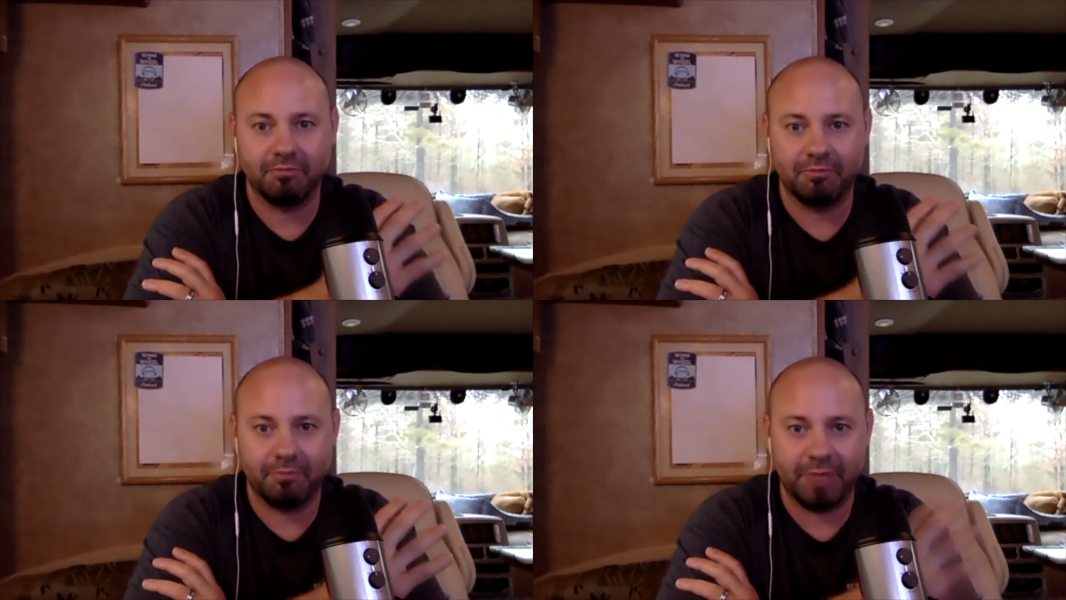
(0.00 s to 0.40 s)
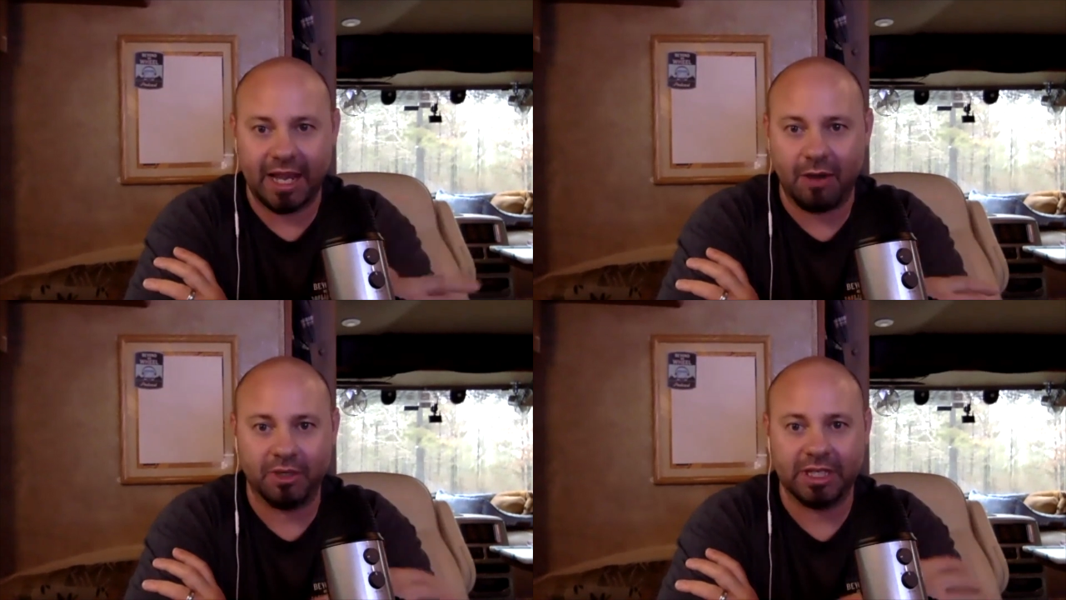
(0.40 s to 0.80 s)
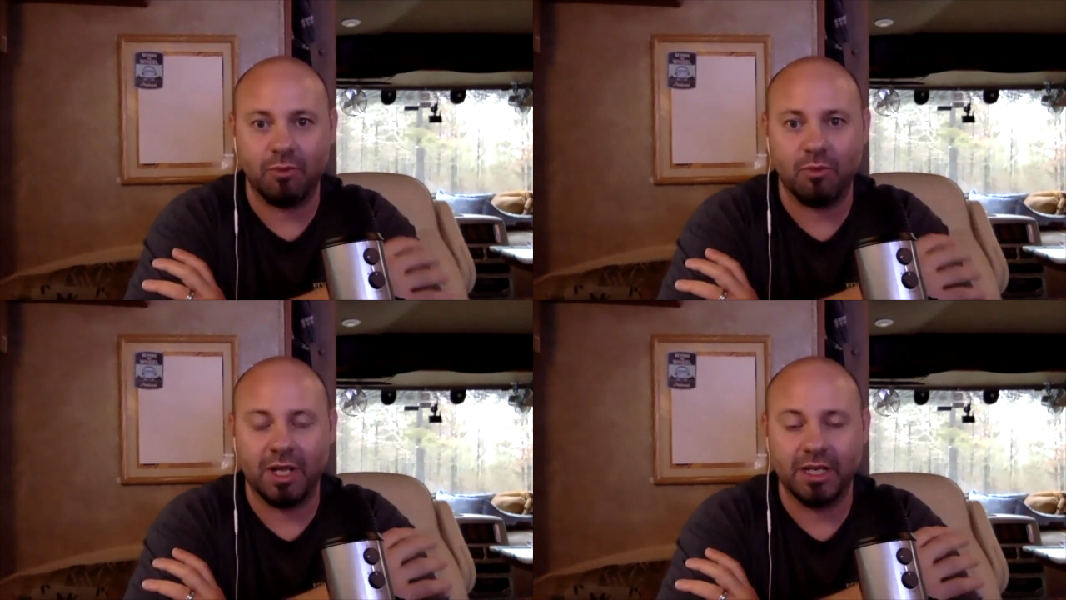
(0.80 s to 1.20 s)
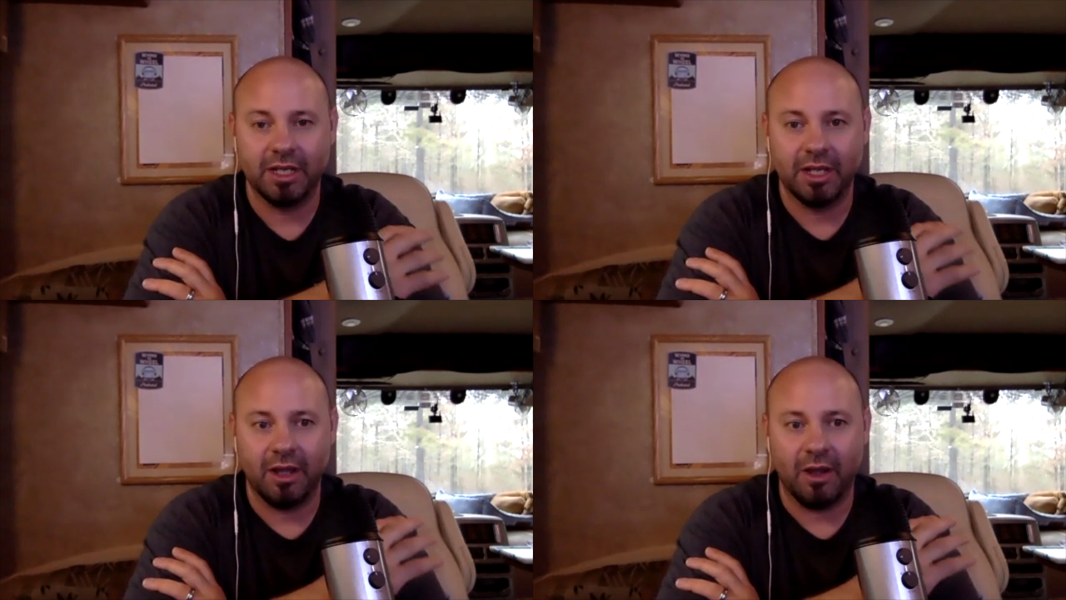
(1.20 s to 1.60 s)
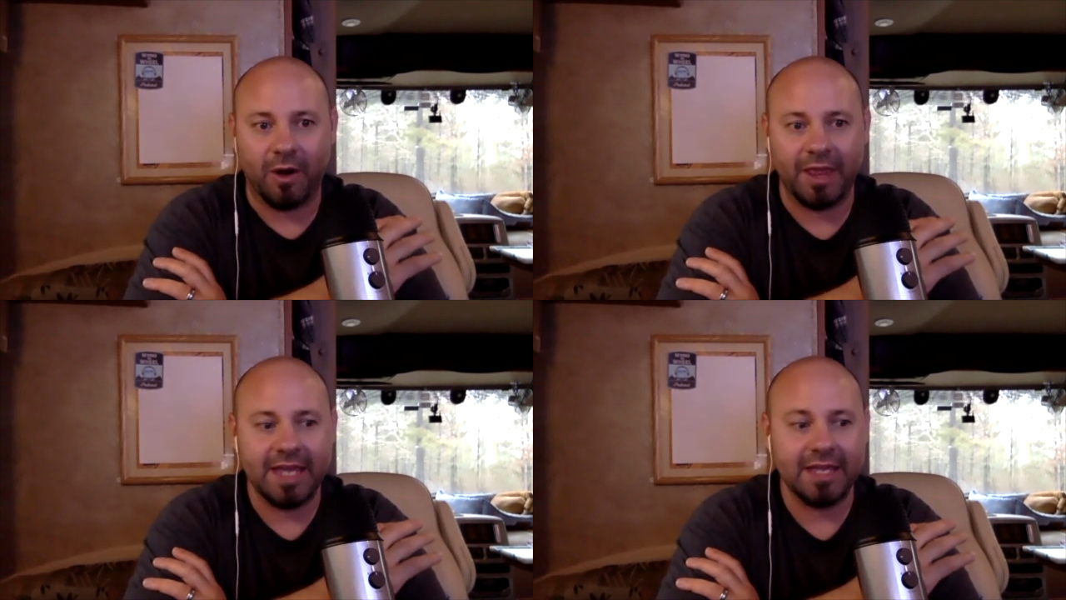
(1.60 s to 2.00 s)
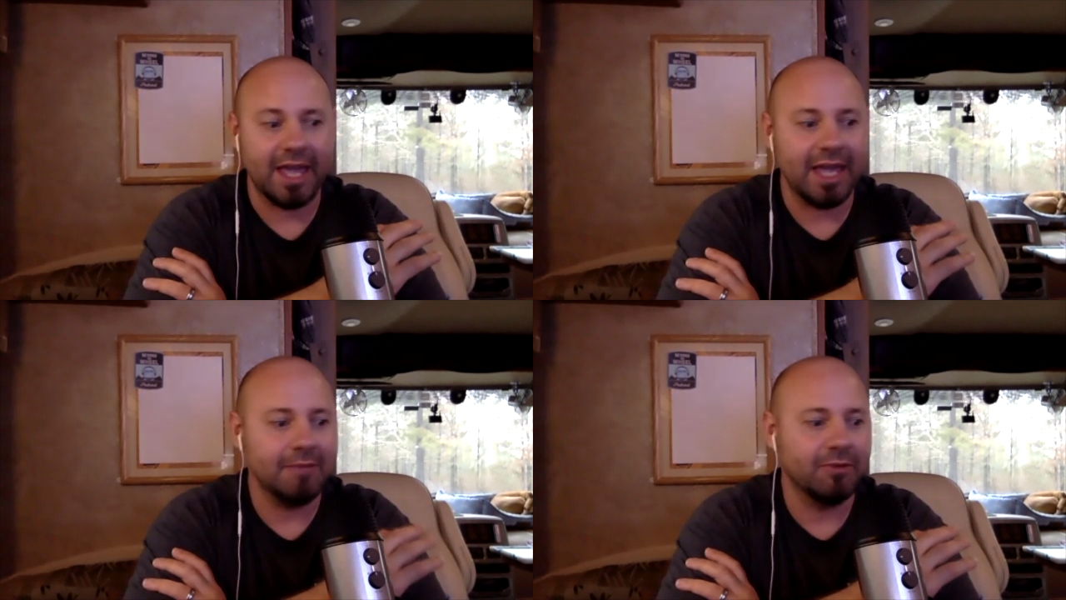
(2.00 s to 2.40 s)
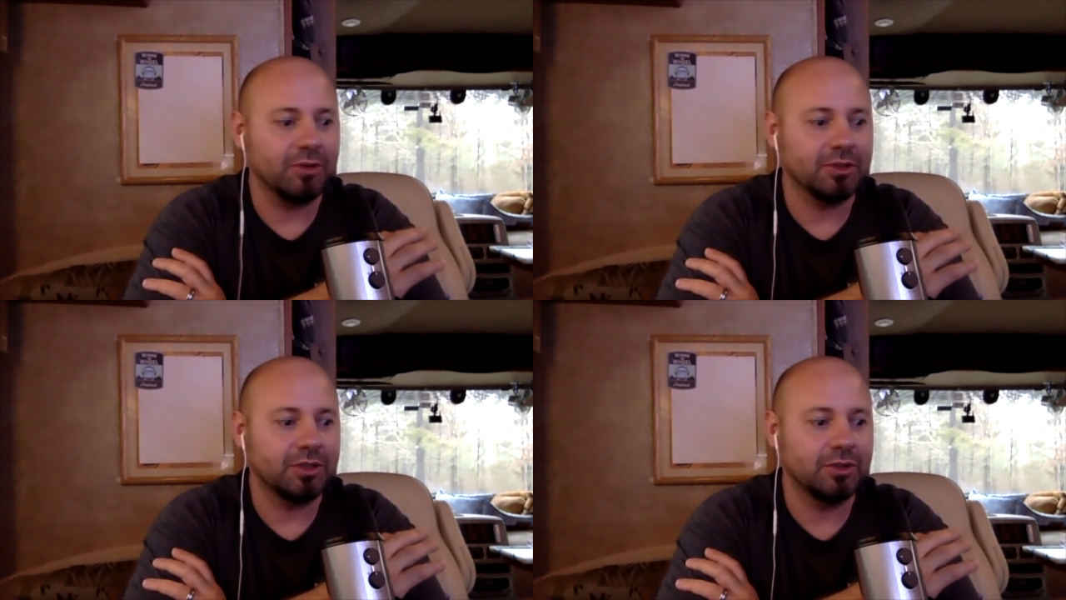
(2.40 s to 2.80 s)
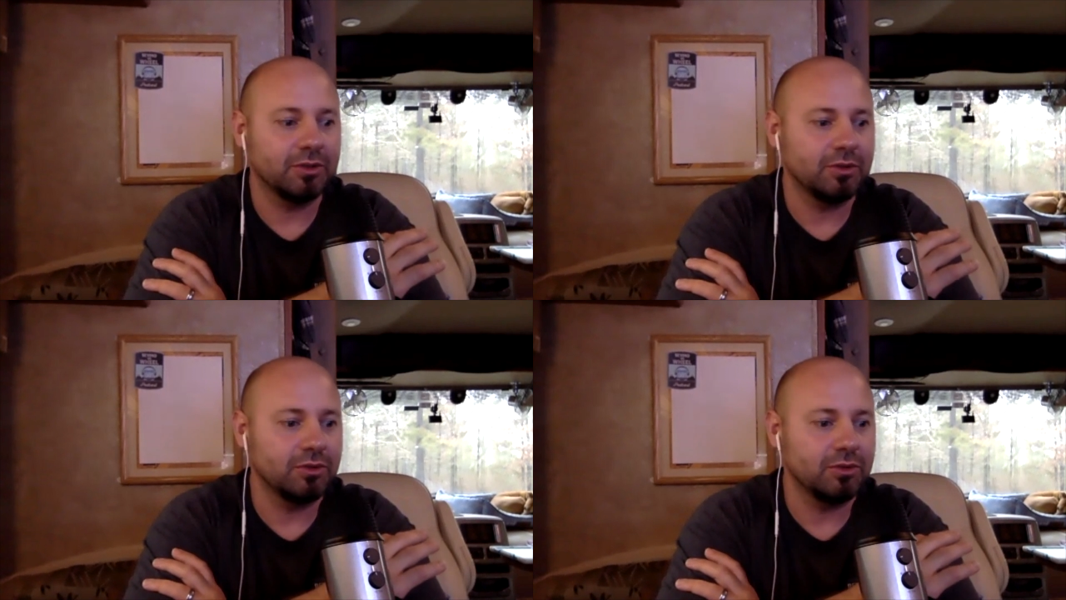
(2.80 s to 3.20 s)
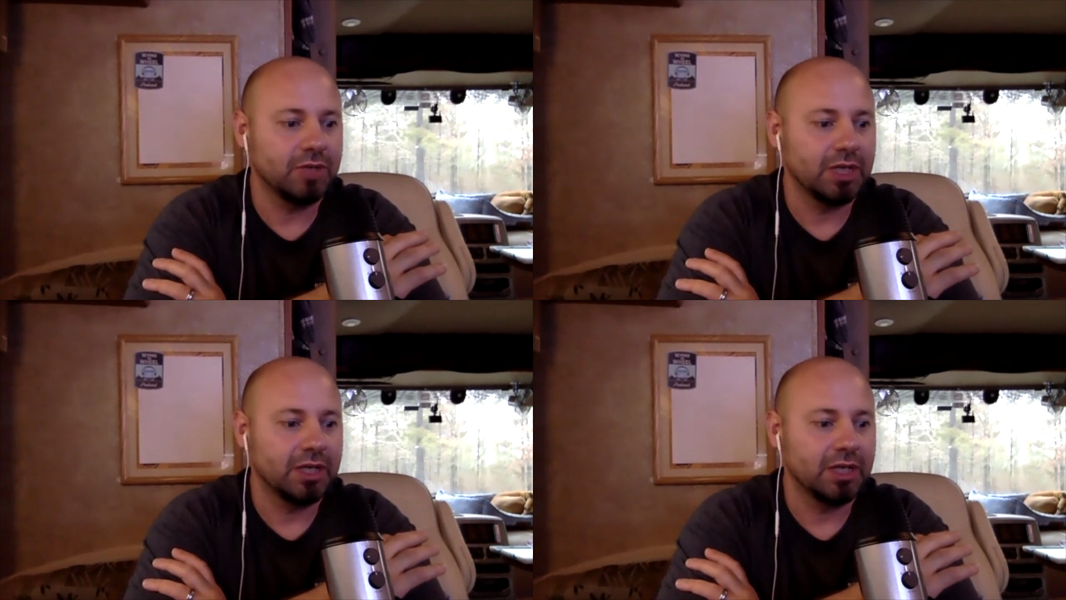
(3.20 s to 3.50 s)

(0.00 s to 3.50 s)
pick out what they want. Are they able to